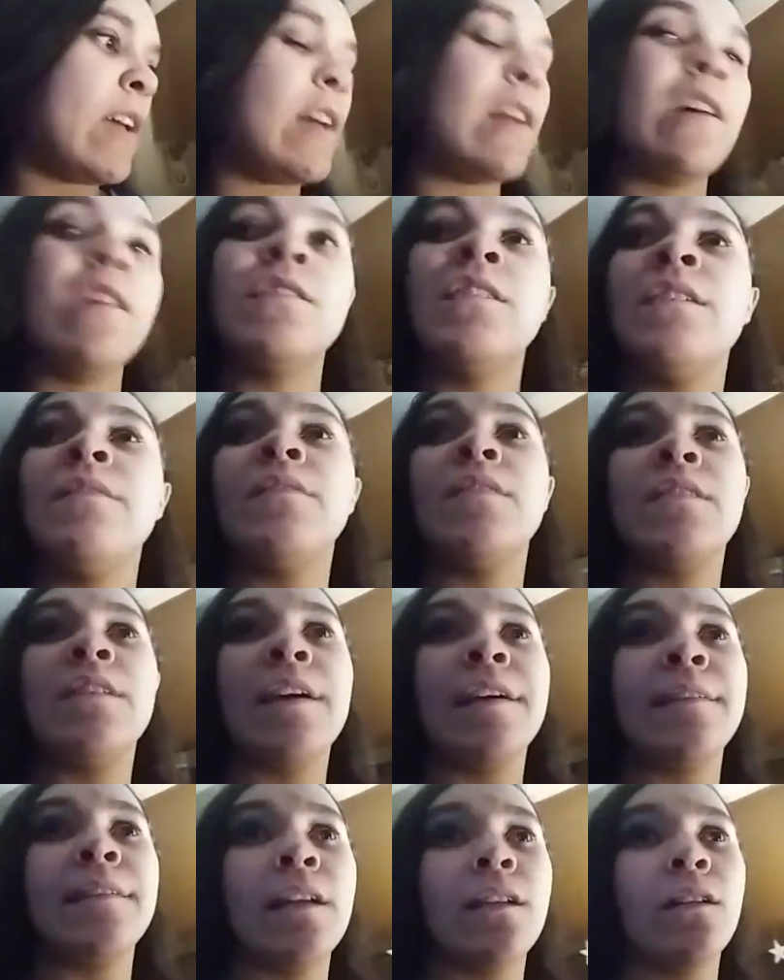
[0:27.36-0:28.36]
It doesn't even
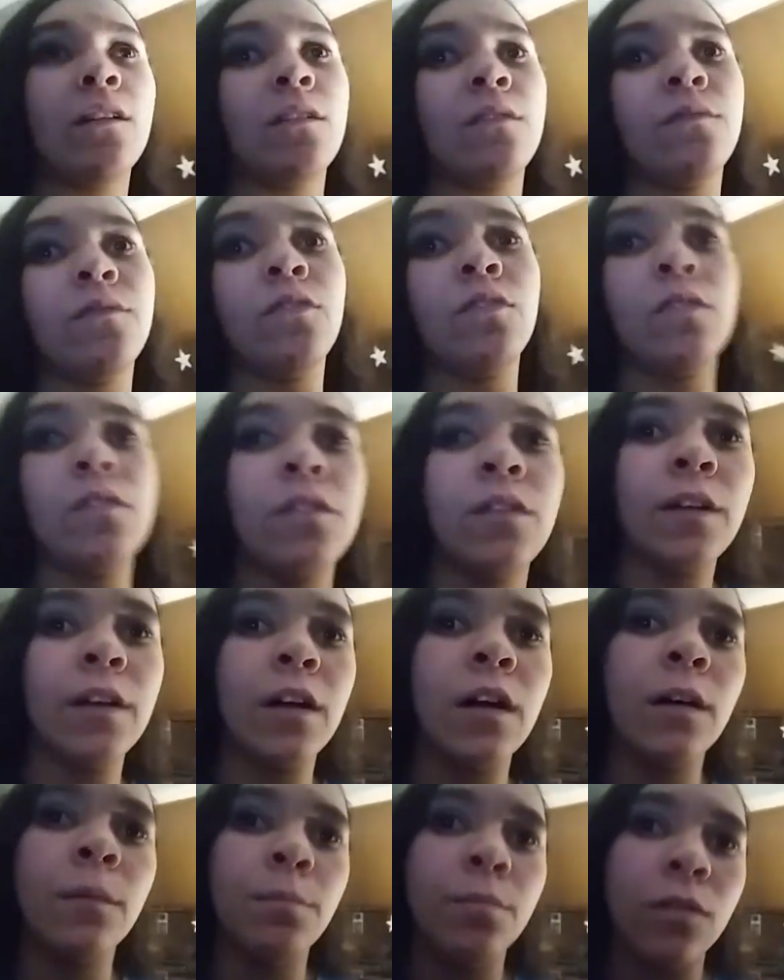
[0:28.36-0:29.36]
take that long for it to
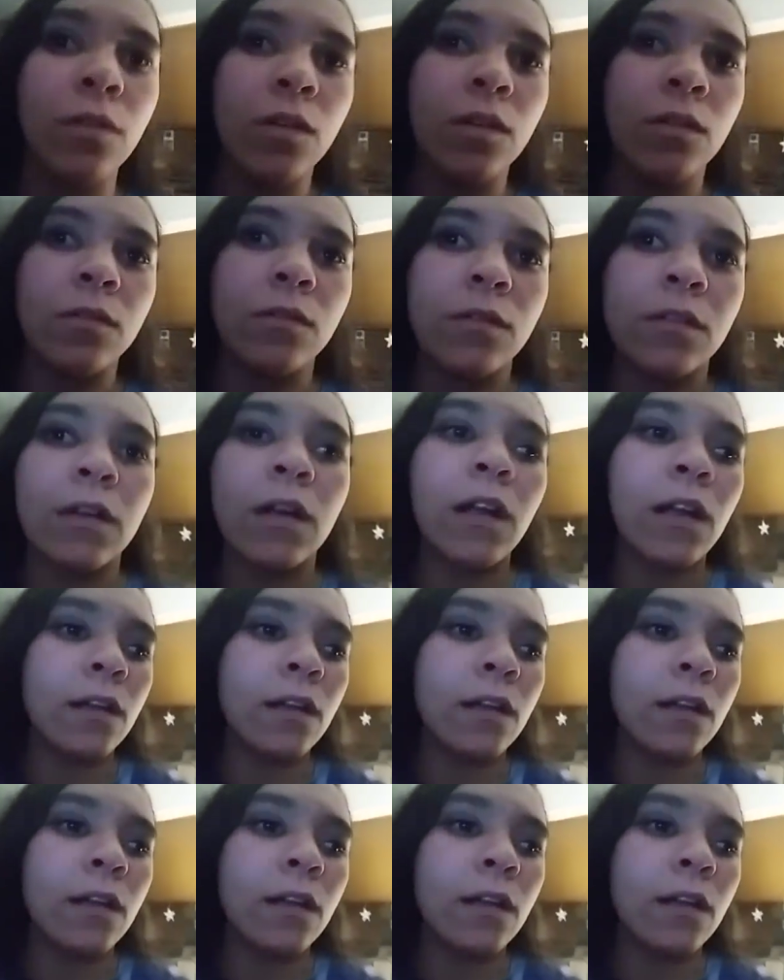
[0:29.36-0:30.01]
like upload.